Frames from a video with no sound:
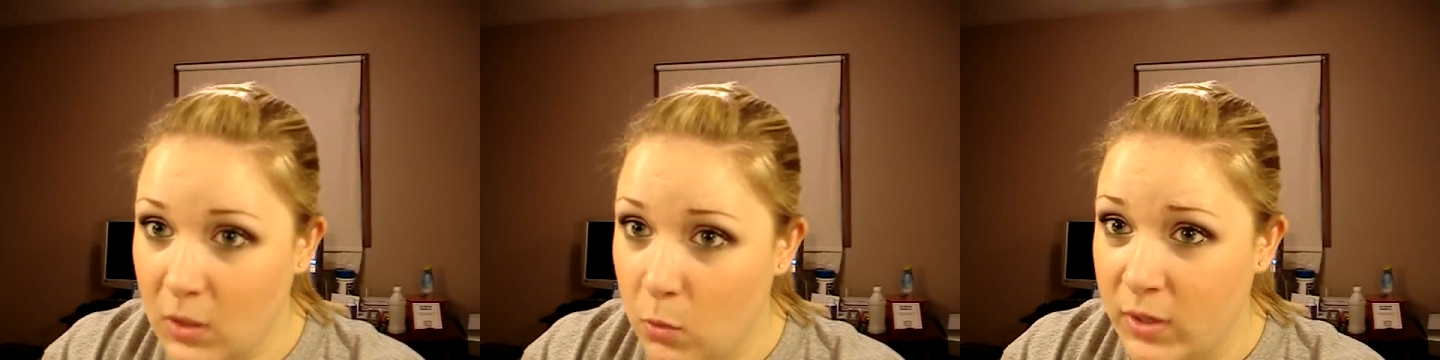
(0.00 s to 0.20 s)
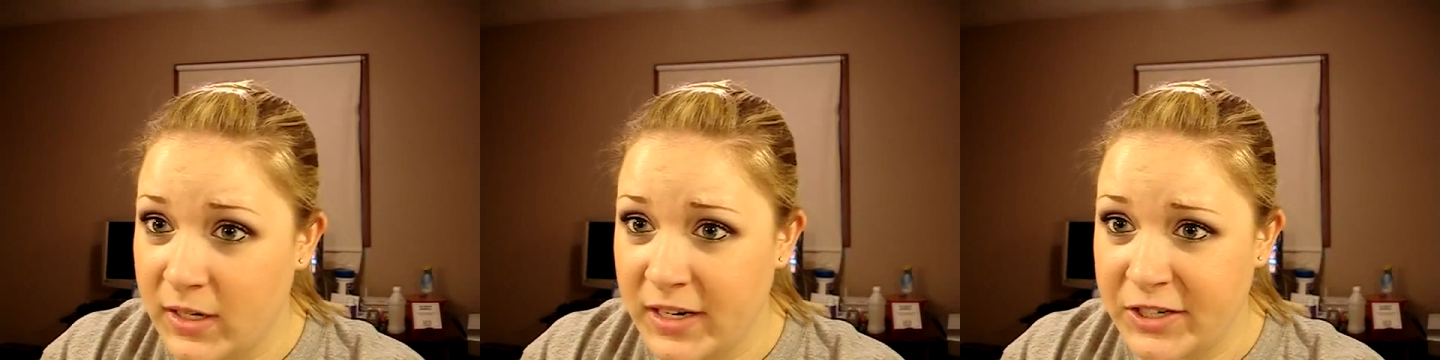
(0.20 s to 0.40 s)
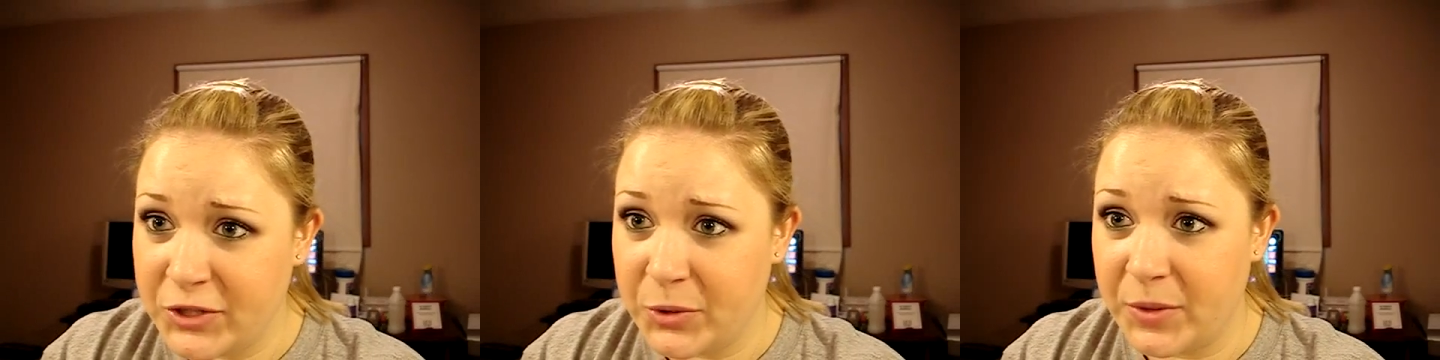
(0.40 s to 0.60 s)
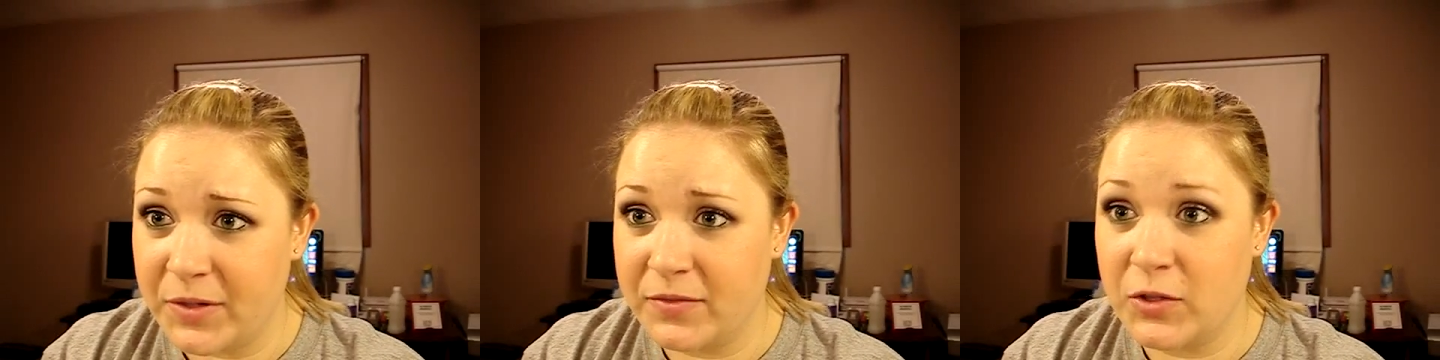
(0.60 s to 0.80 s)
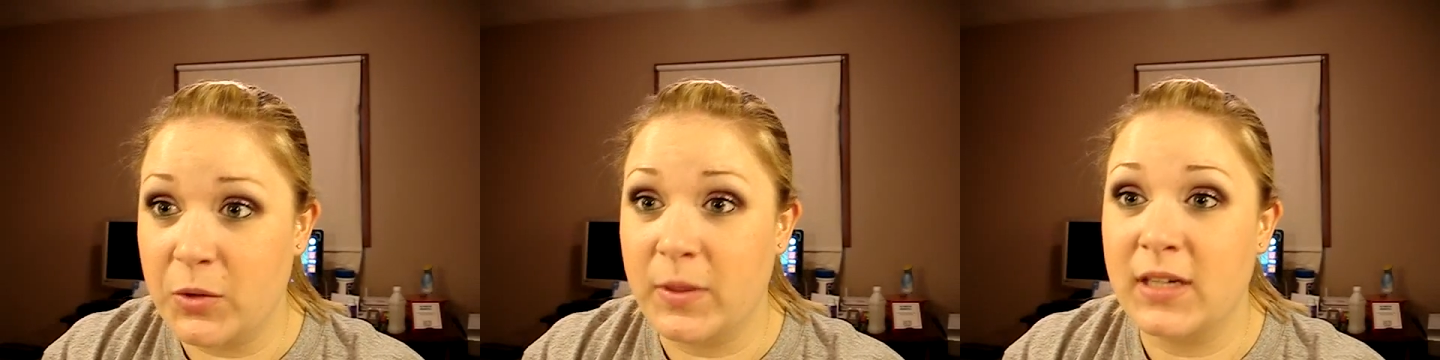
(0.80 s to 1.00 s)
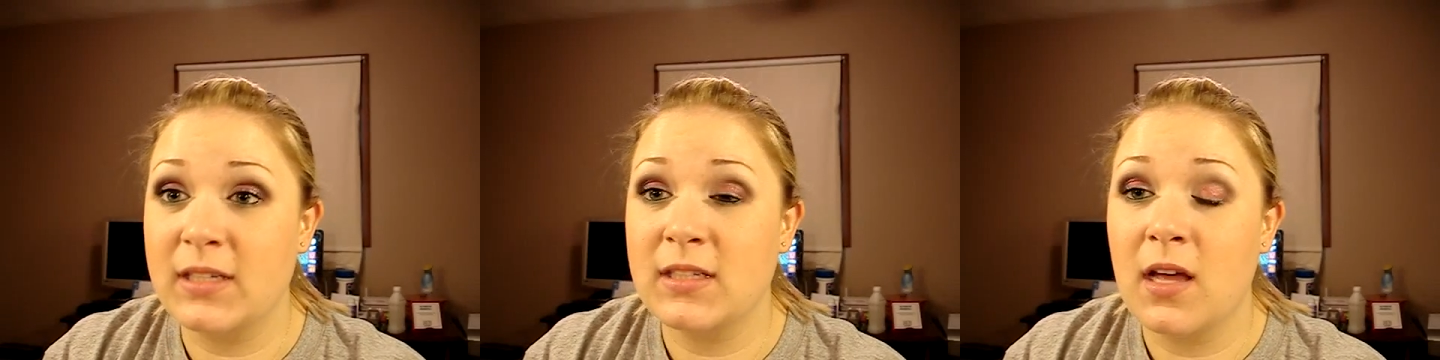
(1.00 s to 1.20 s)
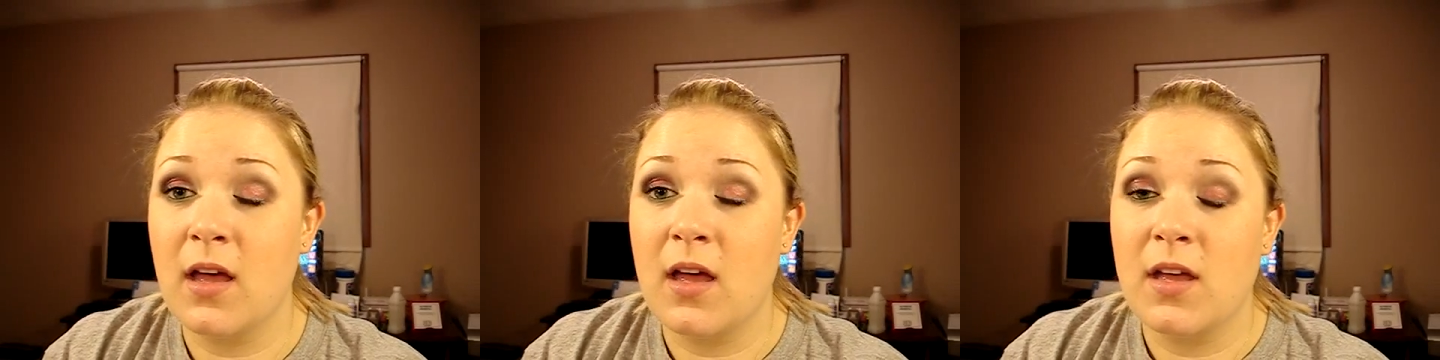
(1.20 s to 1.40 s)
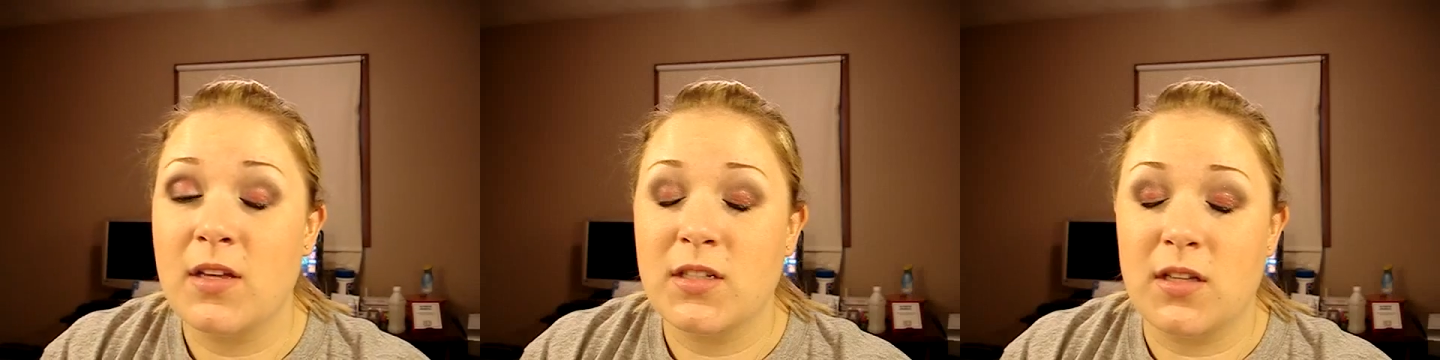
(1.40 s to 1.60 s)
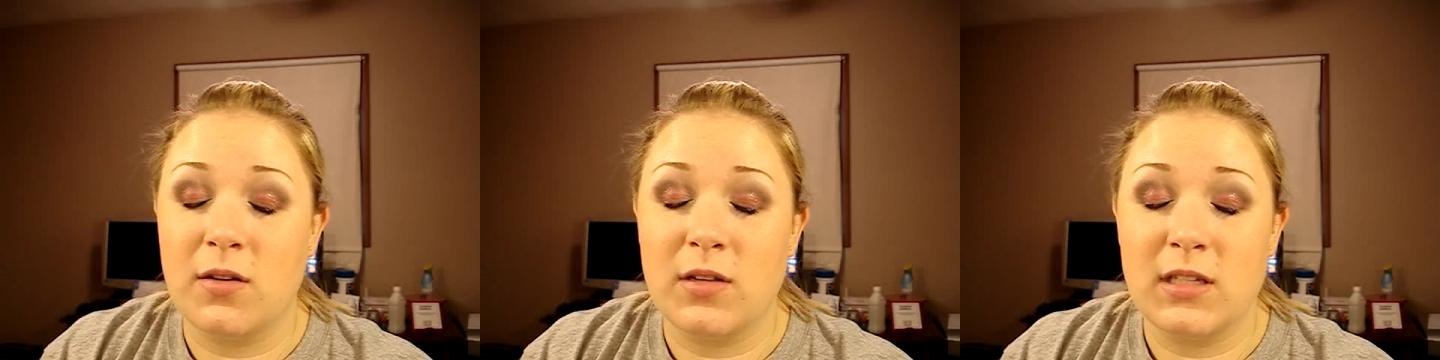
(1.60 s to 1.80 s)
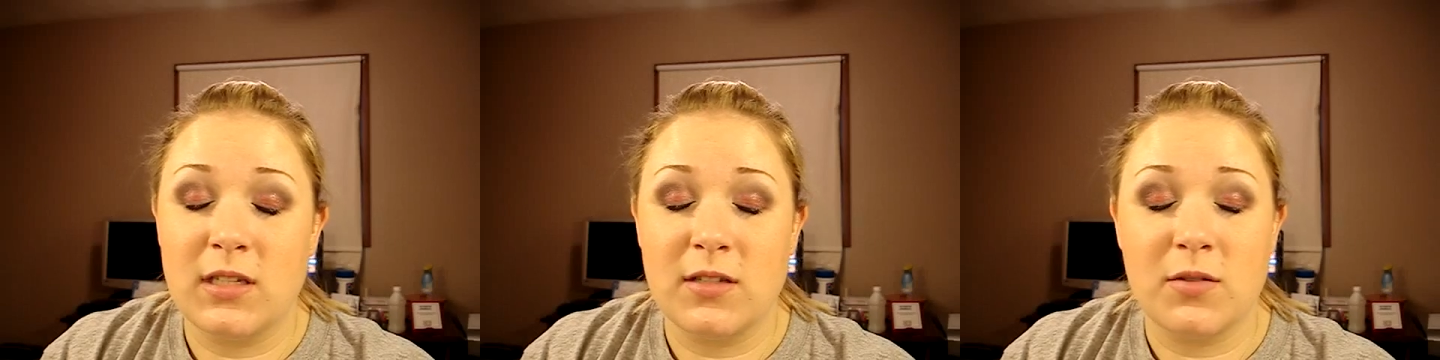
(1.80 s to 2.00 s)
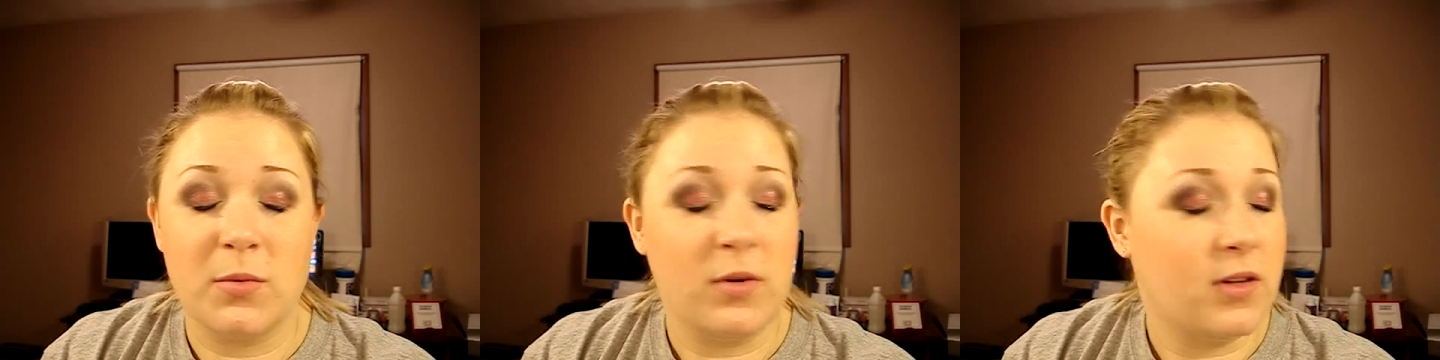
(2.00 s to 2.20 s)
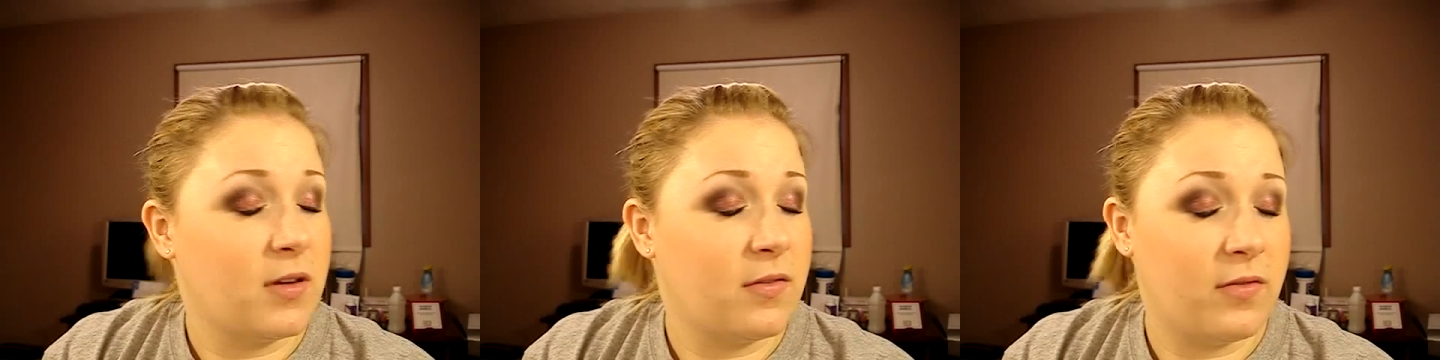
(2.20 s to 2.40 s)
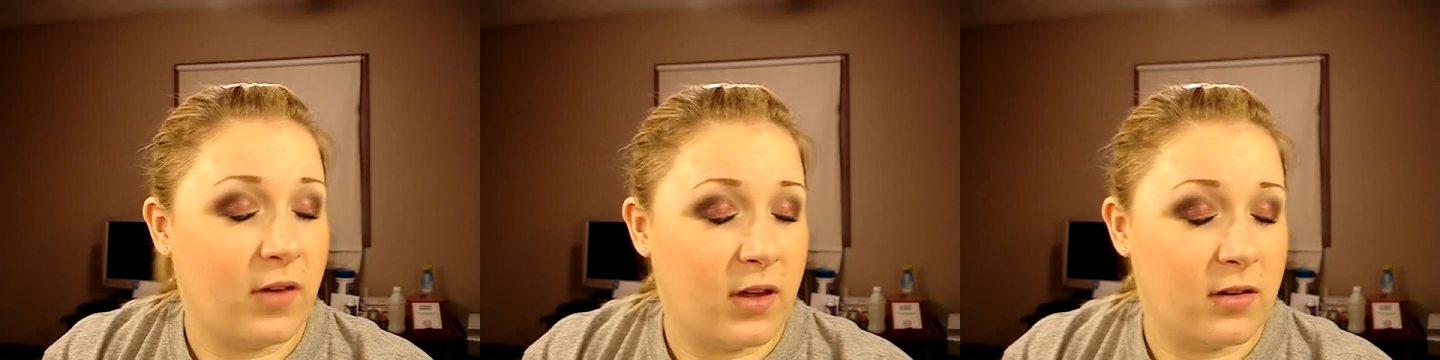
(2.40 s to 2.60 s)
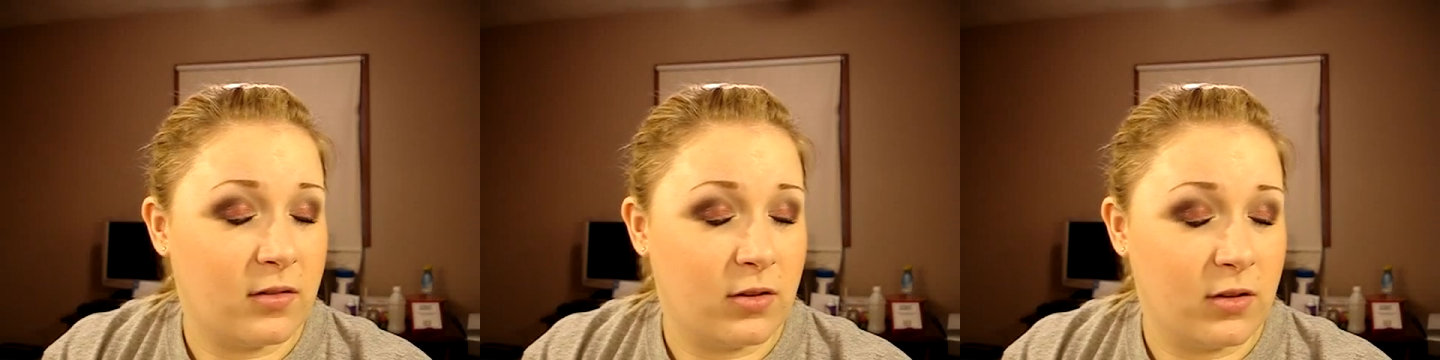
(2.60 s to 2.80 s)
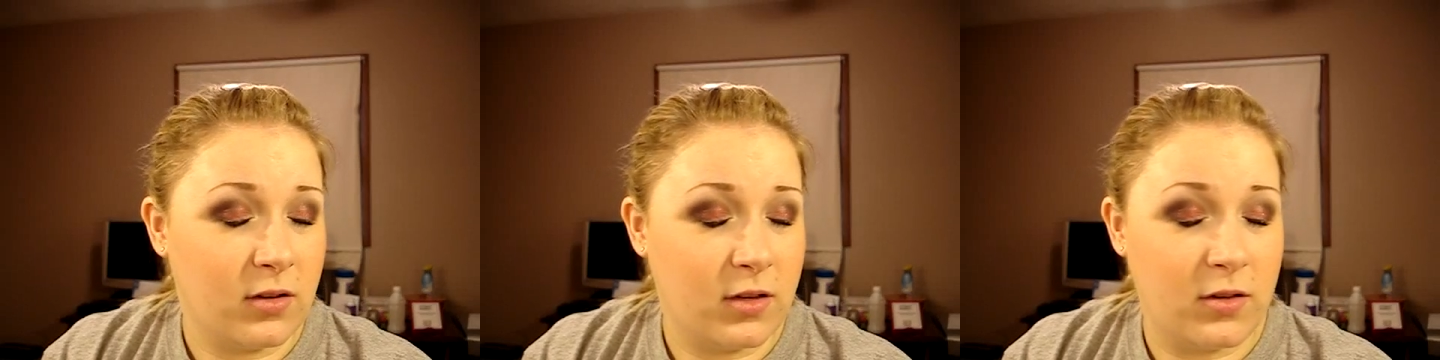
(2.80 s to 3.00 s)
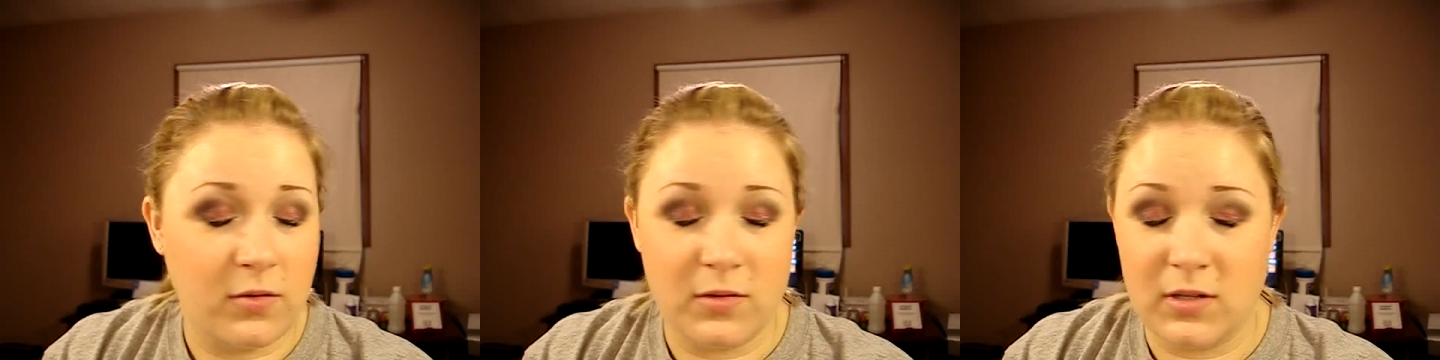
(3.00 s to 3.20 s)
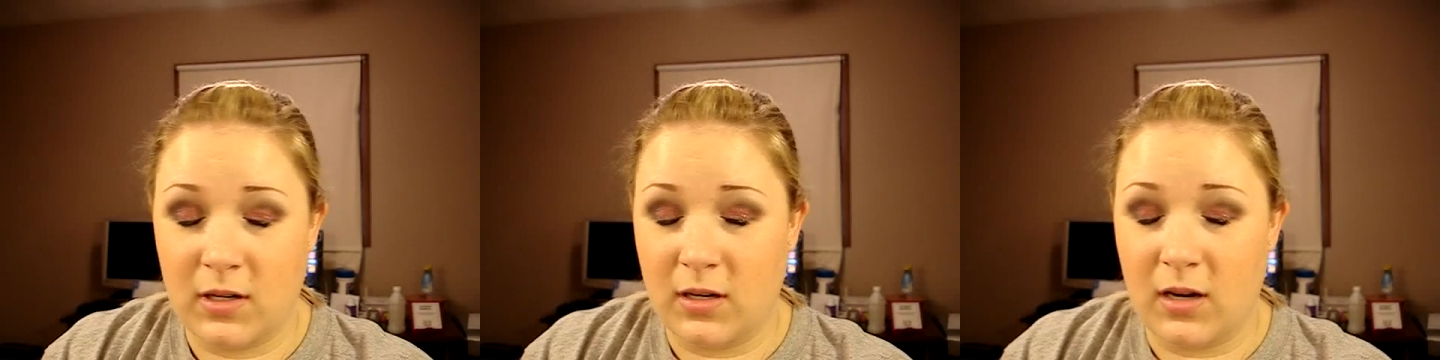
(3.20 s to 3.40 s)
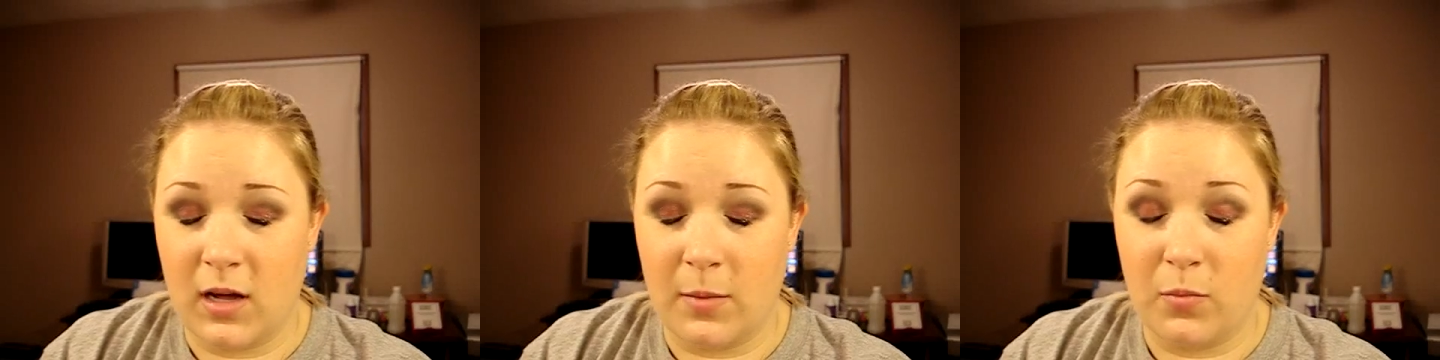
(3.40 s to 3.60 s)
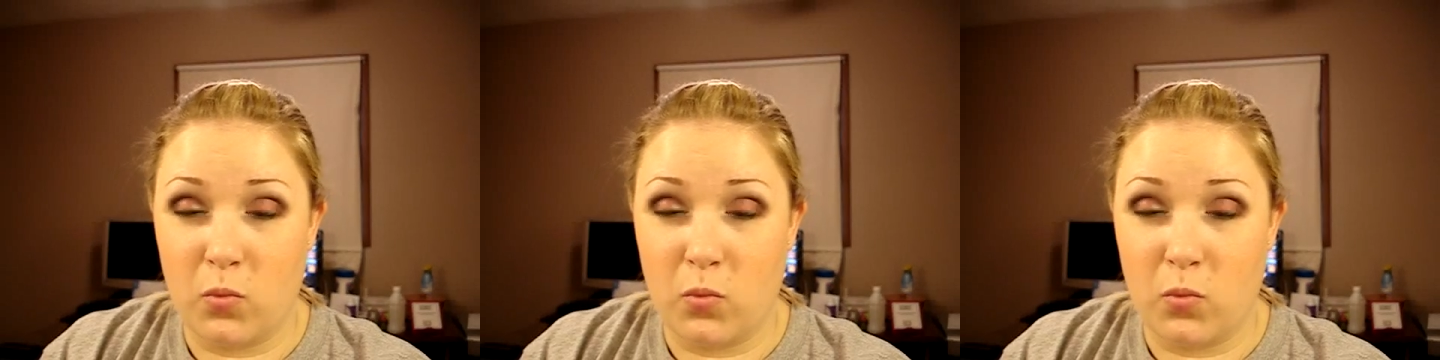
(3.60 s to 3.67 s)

1 day short of 2 weeks. So this is a really fun look using